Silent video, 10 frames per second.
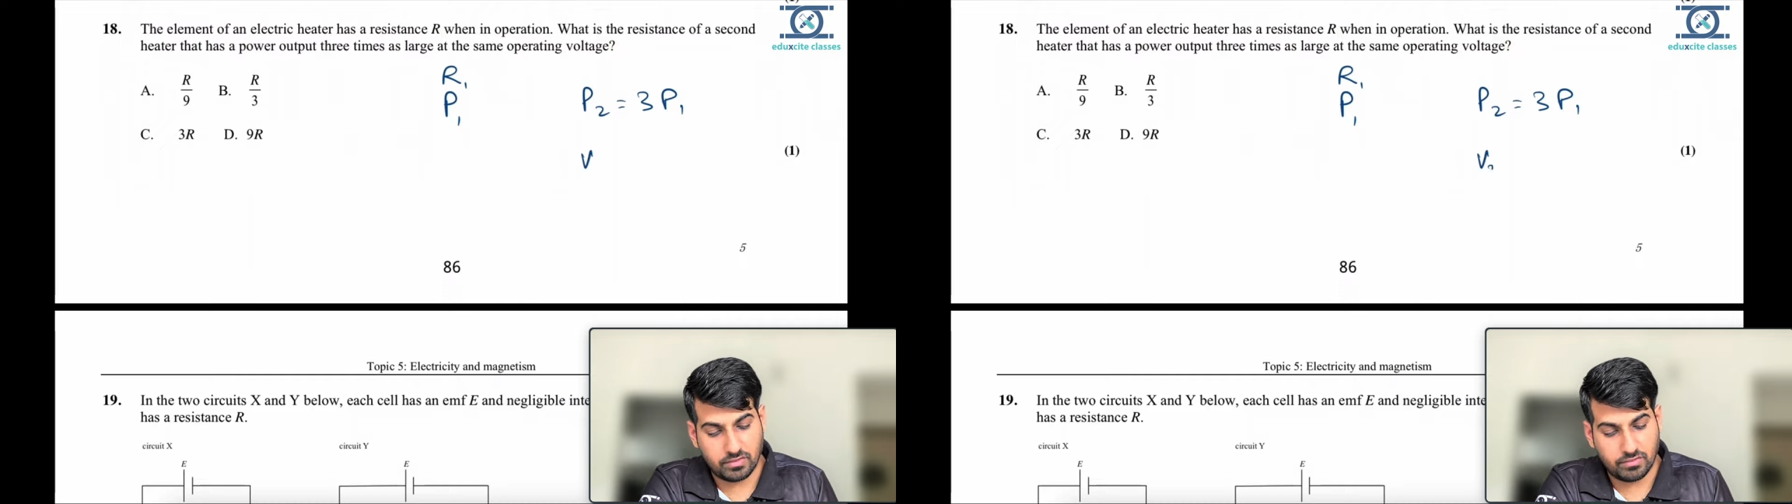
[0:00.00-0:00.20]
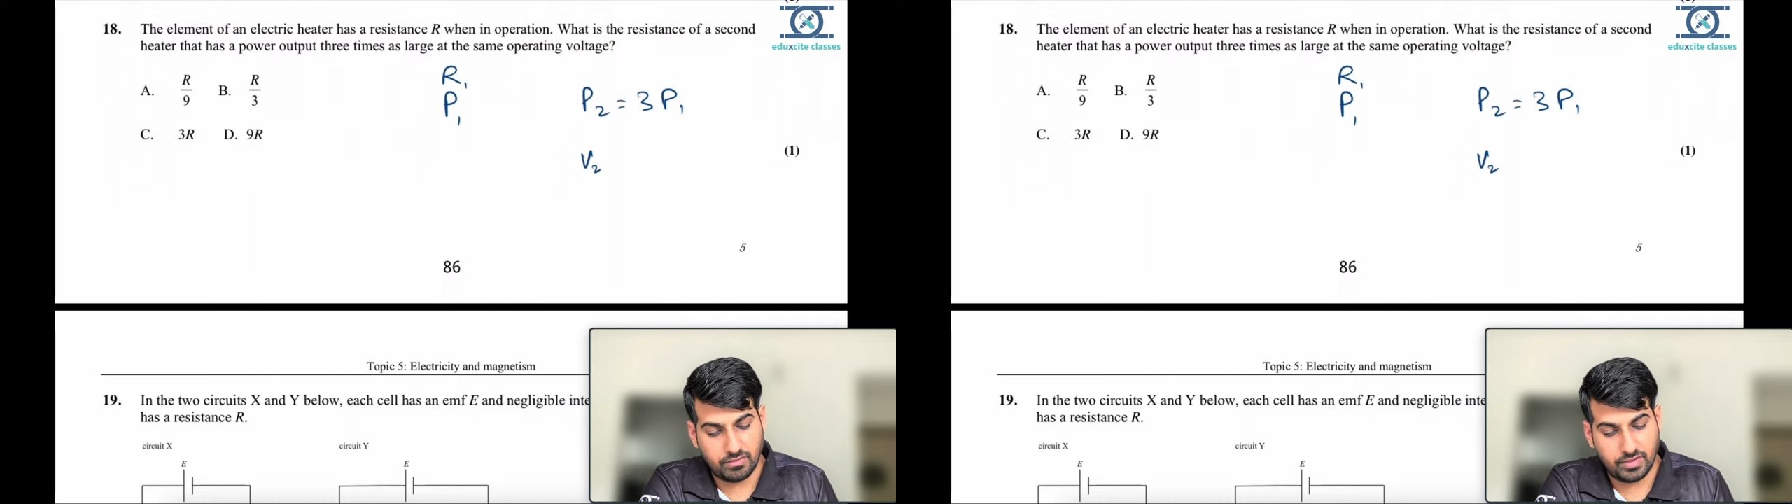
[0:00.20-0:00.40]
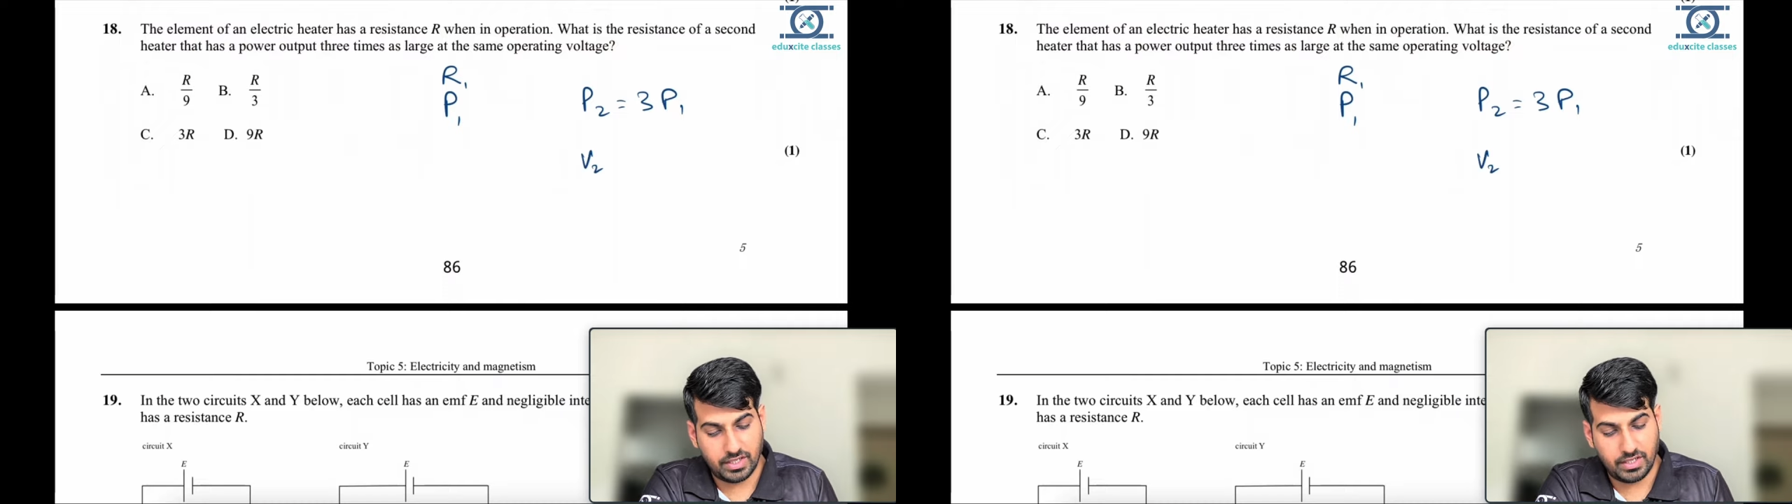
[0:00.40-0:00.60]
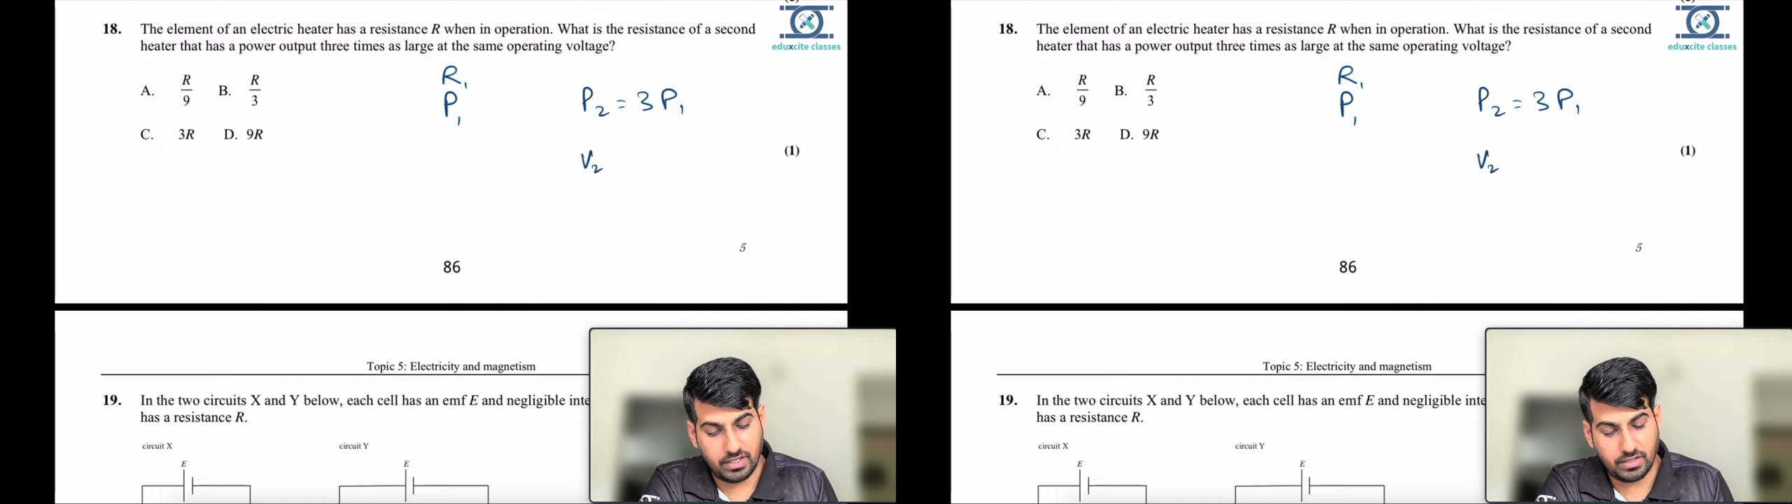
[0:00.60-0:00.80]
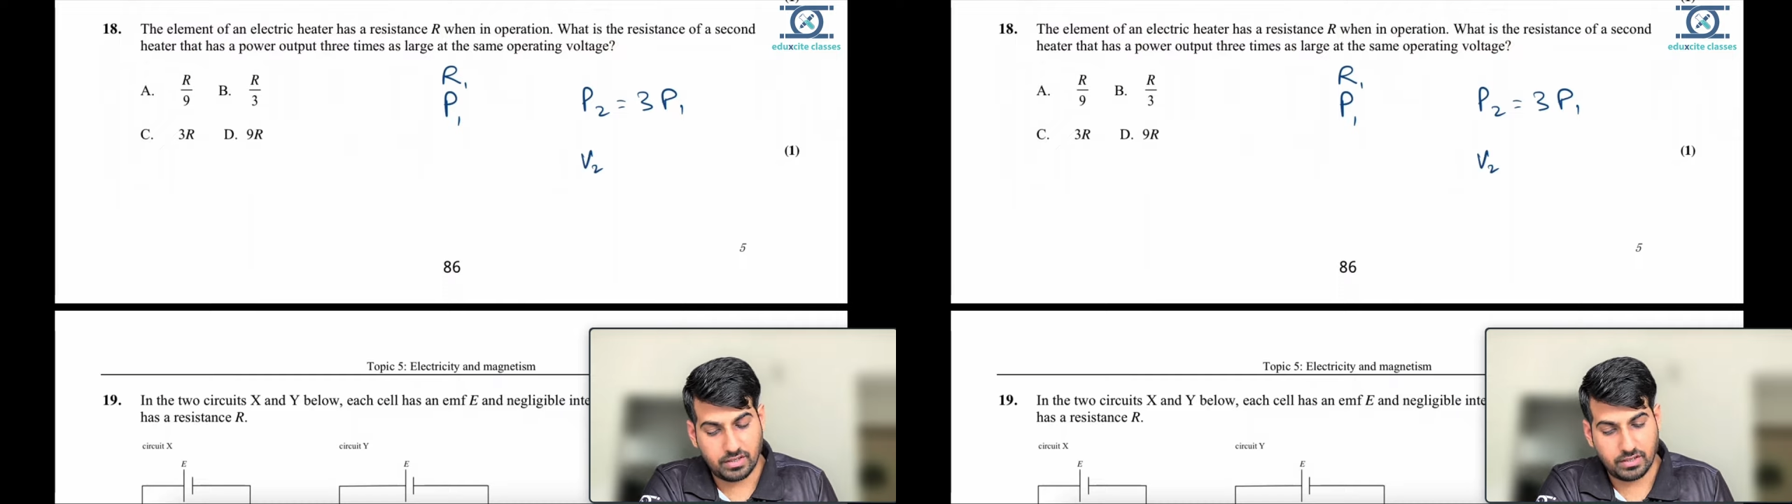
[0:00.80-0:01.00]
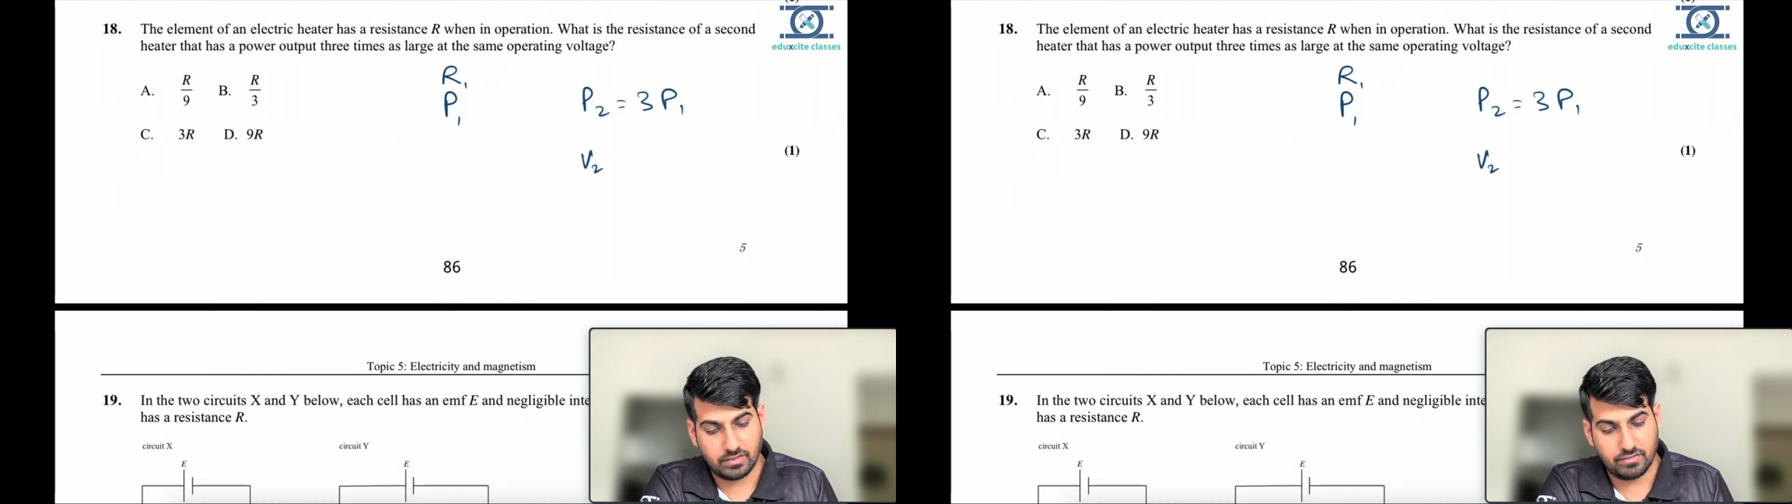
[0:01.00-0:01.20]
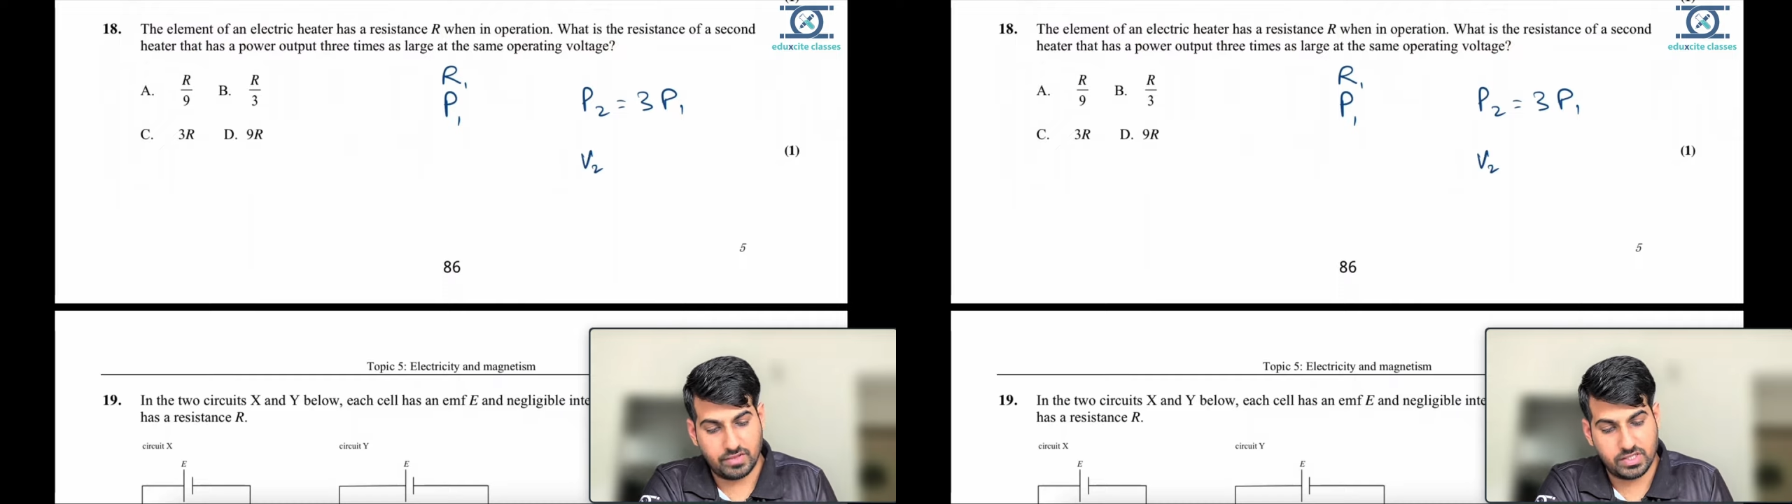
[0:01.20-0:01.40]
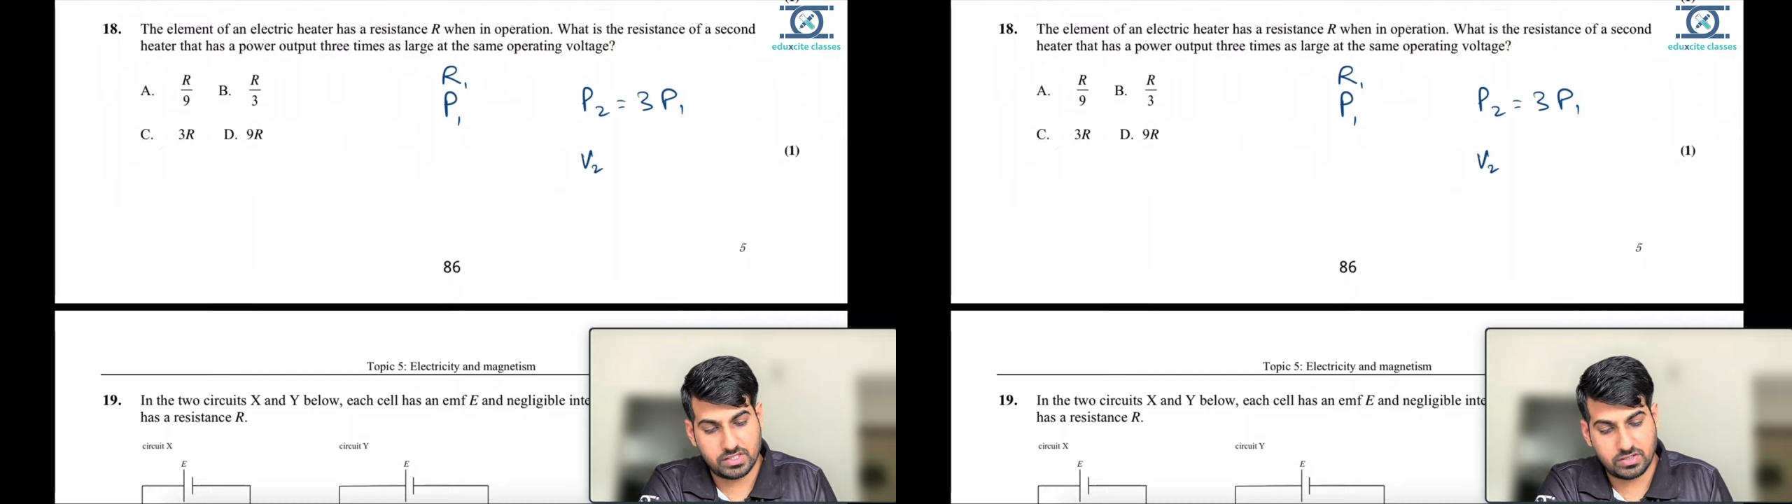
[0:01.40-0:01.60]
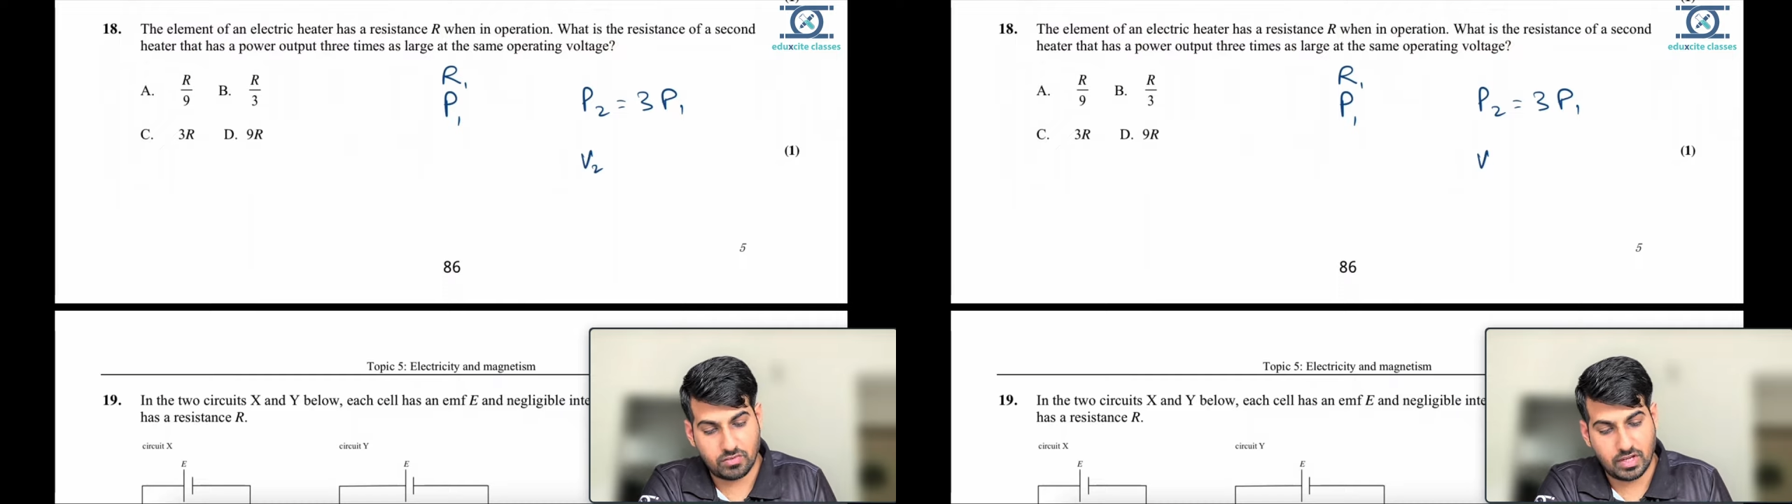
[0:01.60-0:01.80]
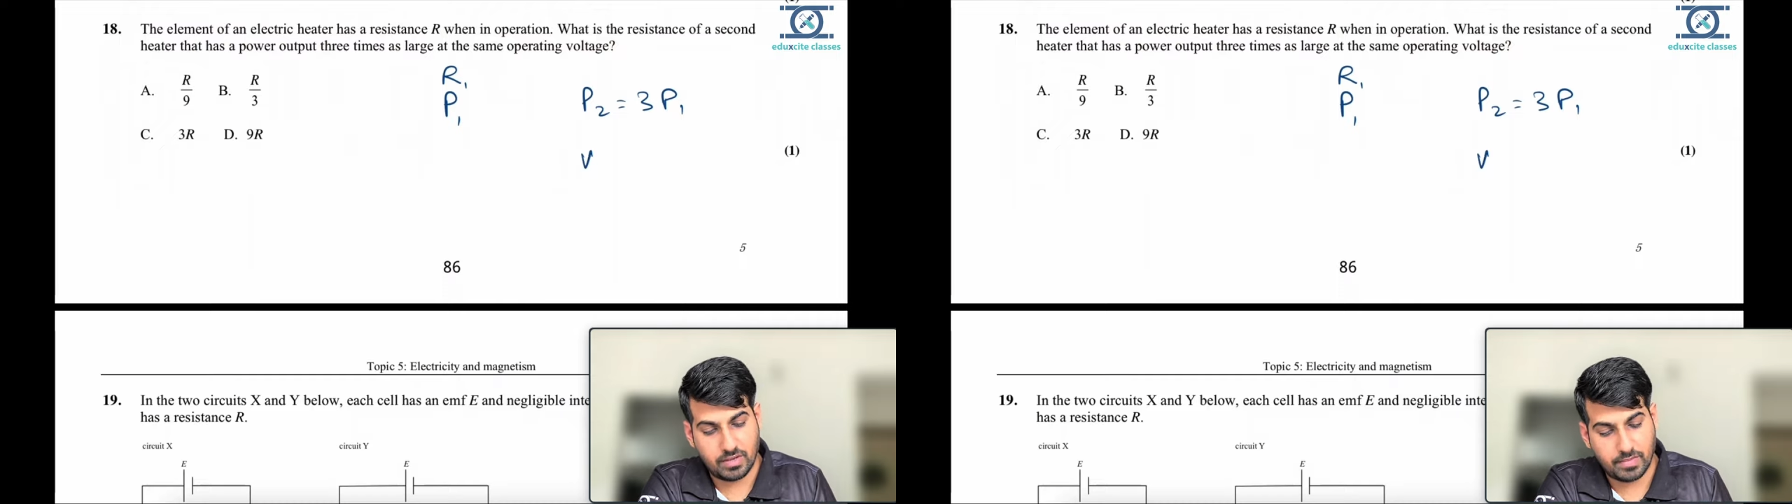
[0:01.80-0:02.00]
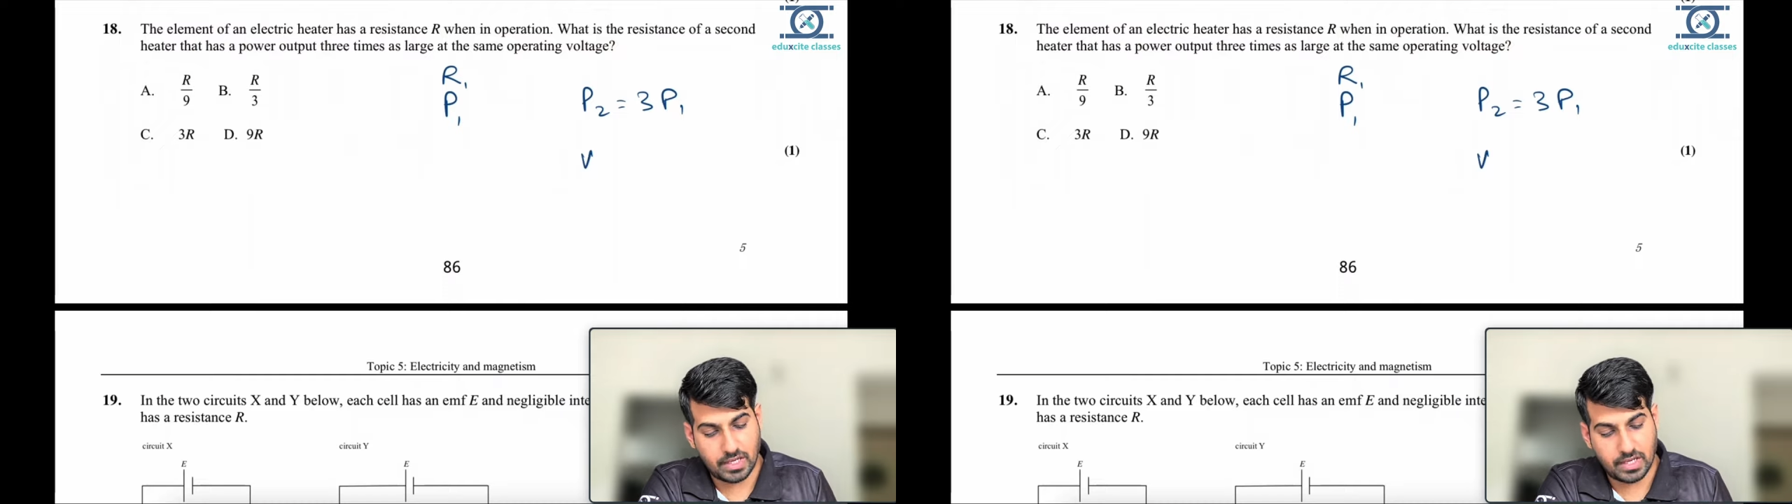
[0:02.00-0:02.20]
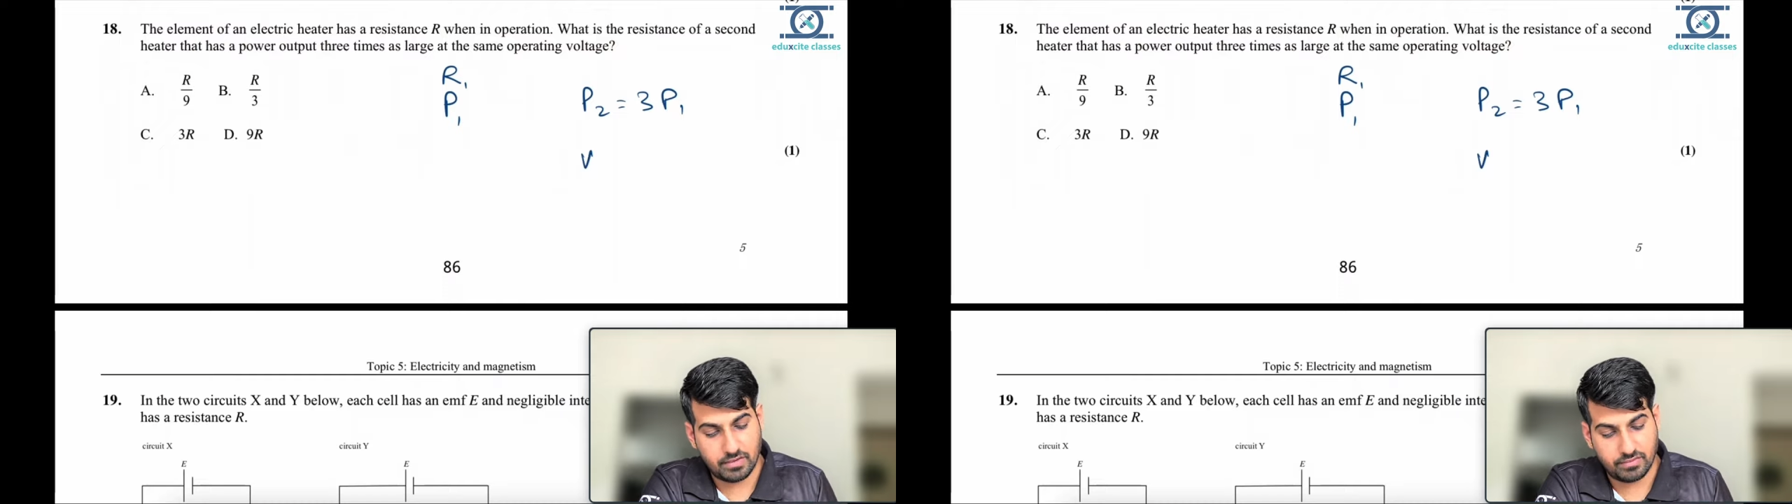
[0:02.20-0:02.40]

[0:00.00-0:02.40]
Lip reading: V square by